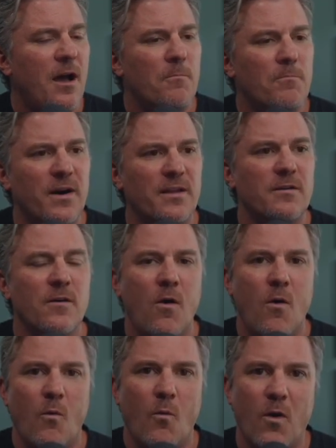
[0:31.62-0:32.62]
But
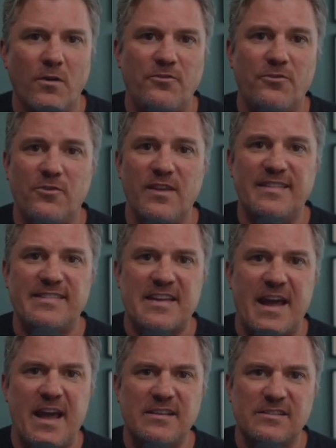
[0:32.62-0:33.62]
once these
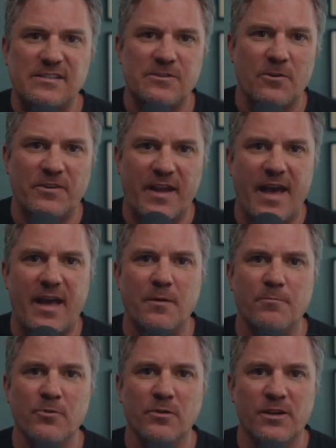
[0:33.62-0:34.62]
tasks start to add
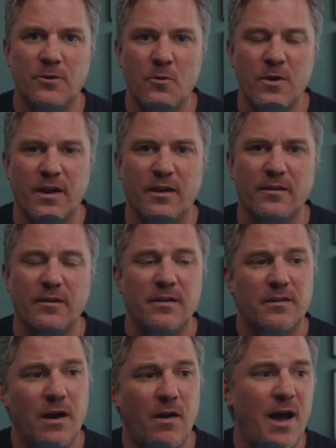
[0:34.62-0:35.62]
up really quick,
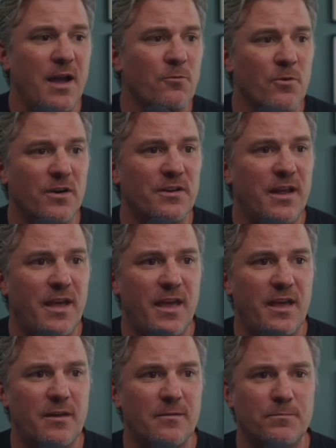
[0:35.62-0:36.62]
now I run
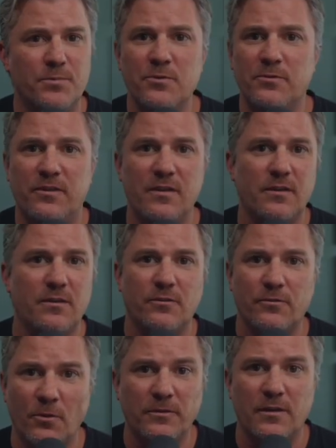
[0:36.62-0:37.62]
a boutique
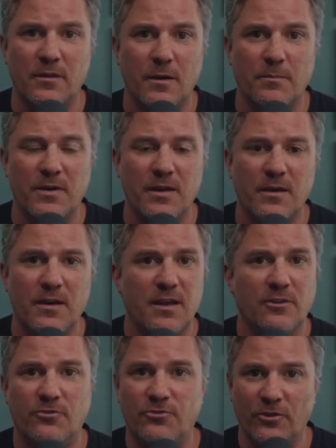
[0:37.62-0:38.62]
consulting company.
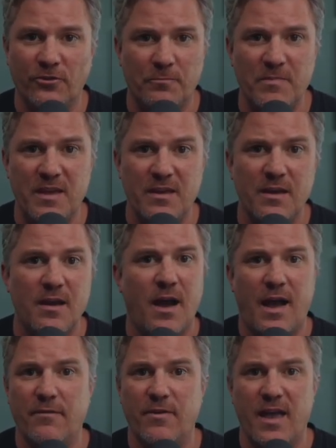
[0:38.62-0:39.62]
It's just me.
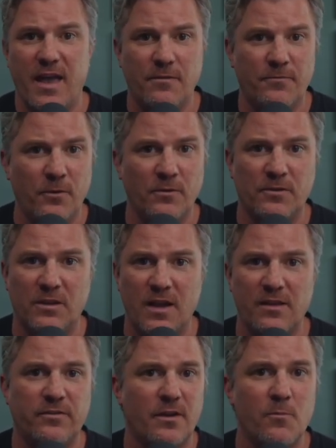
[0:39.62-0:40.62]
I have a handful of
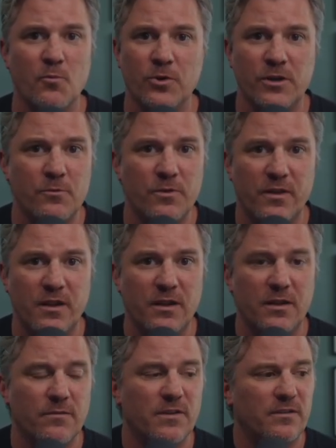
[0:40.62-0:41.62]
clients that I'm working with at any
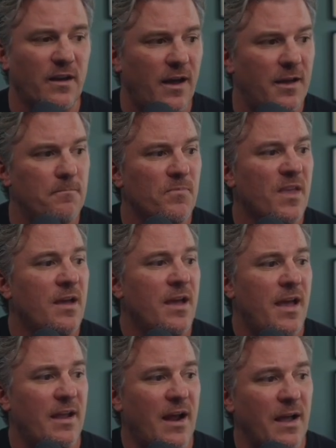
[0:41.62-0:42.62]
given time.
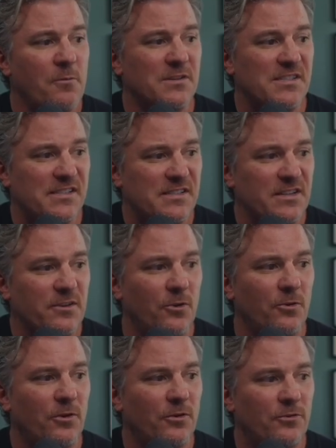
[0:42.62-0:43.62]
And I was
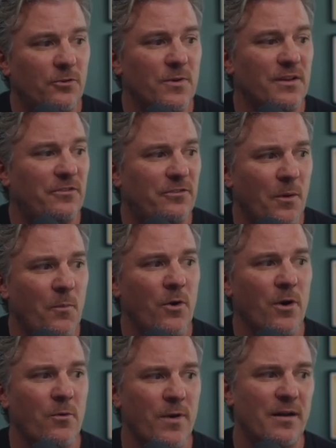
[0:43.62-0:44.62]
still doing
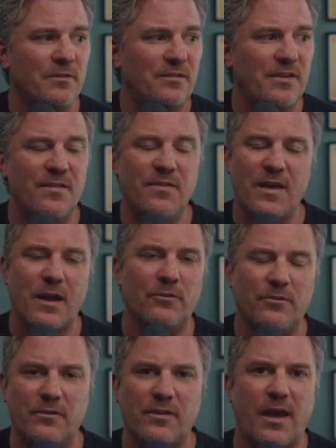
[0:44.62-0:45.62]
somewhere around
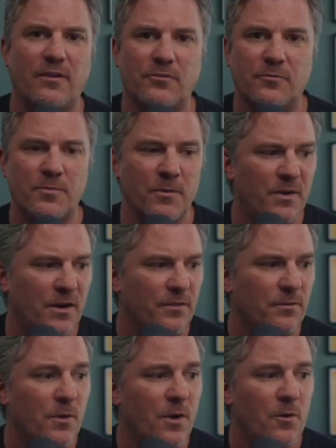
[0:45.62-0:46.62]
10,000 tasks per
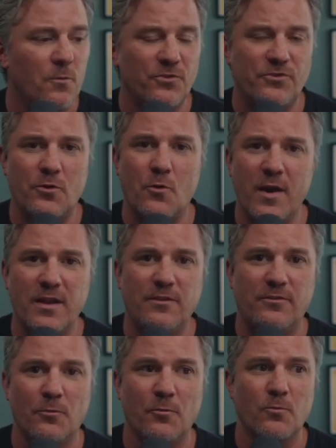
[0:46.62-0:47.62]
month, which
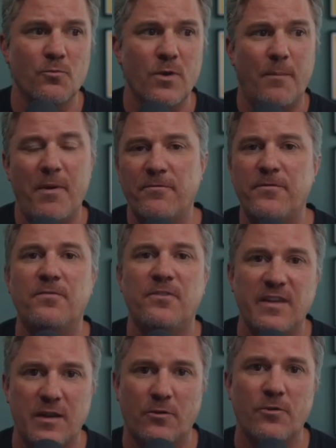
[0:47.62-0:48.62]
equated to about
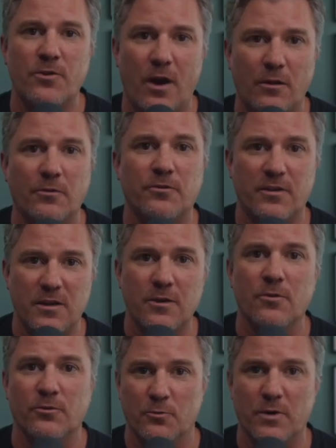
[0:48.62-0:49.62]
$1,500 a
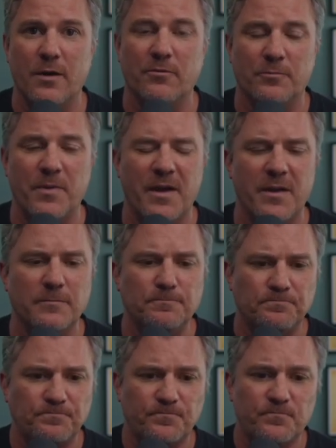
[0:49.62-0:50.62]
year is what I was paying.
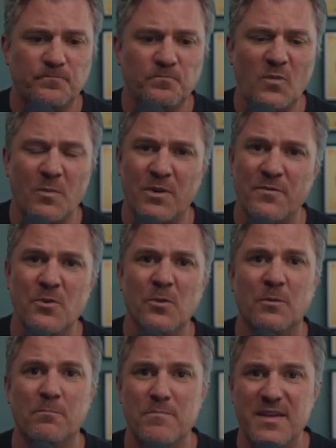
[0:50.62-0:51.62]
But if you're
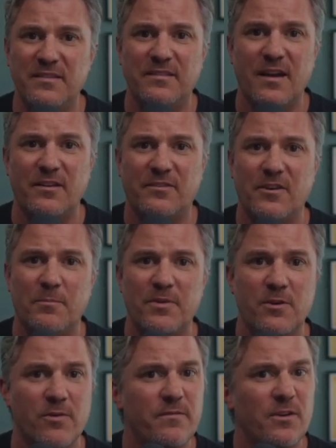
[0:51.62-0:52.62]
a mid sized
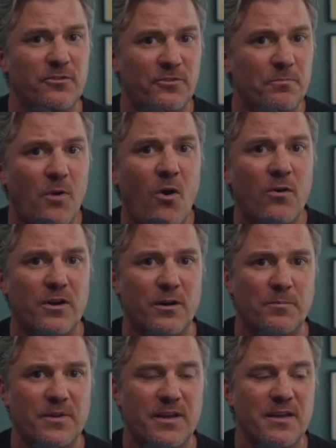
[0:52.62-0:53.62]
company or even a small
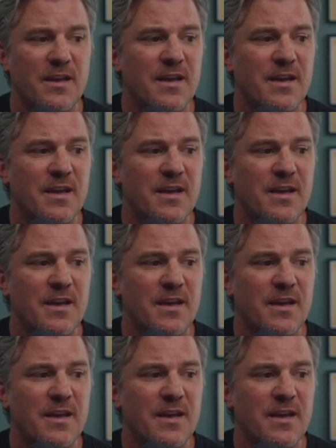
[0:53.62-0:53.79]
company,